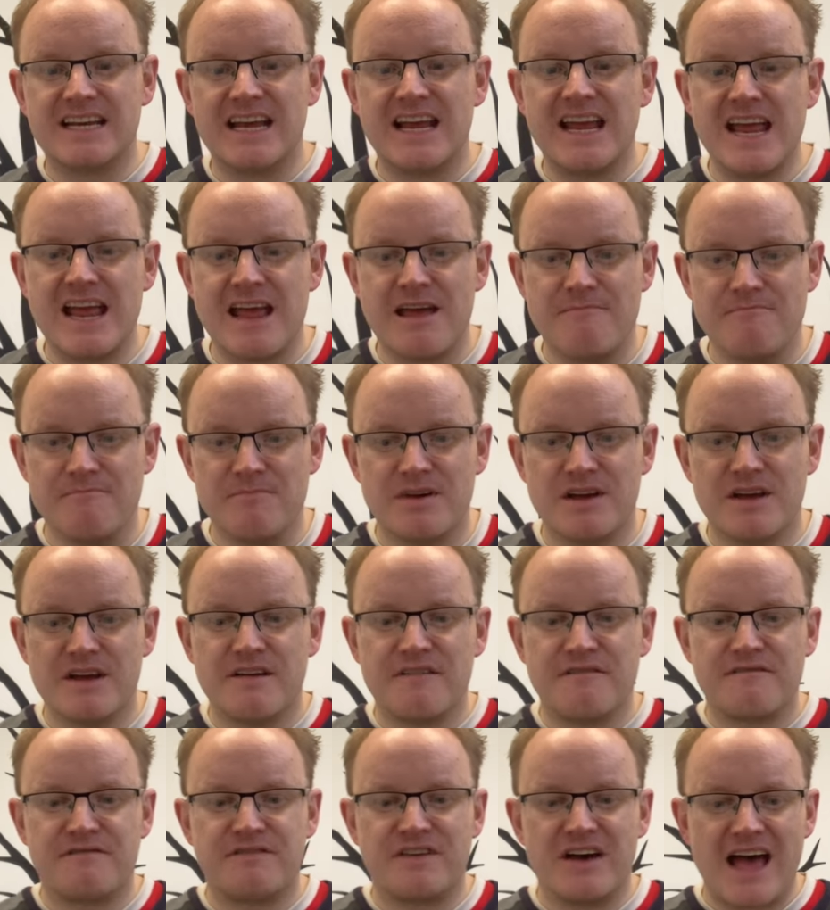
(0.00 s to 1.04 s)
to him
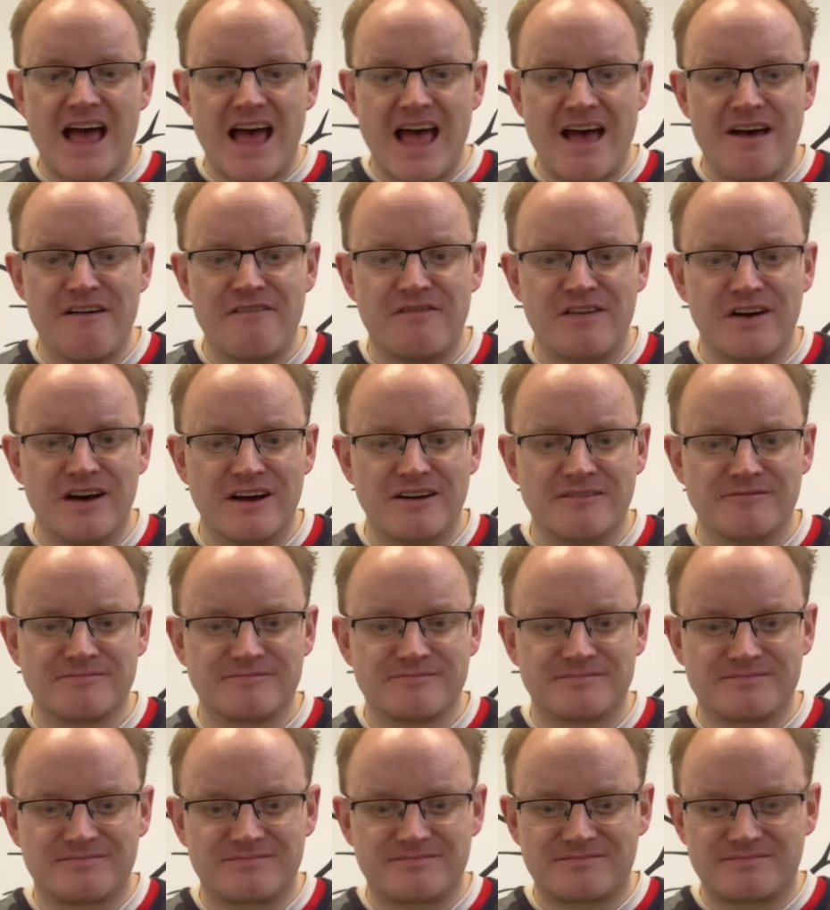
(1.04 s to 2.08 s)
forever.
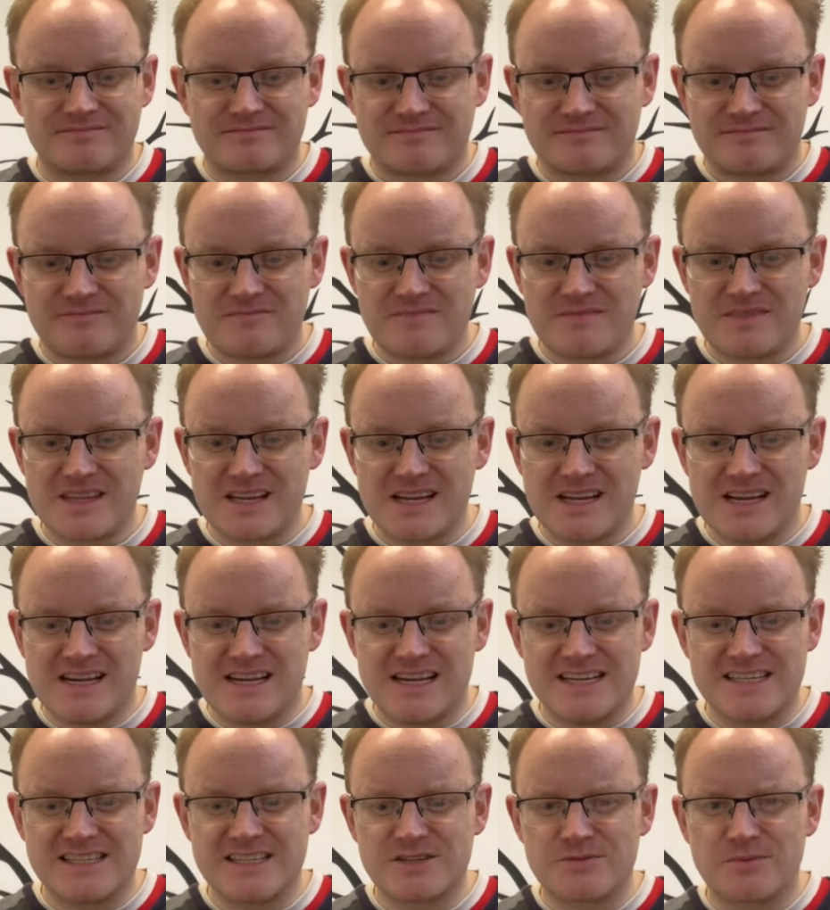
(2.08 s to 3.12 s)

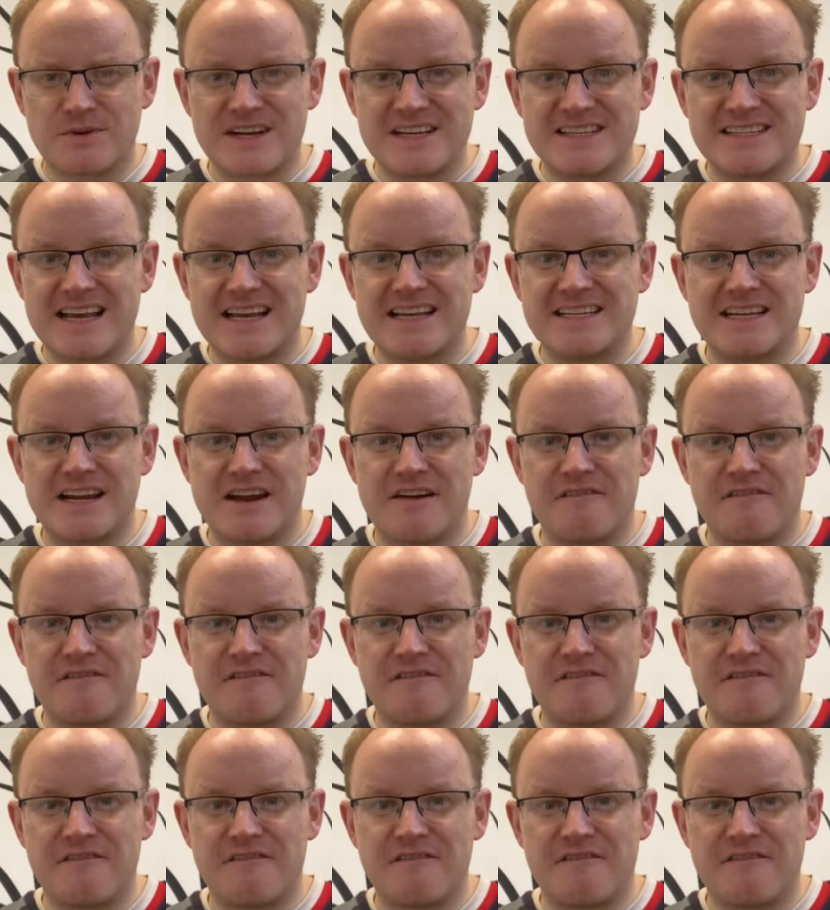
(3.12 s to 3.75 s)
Listen to what it says in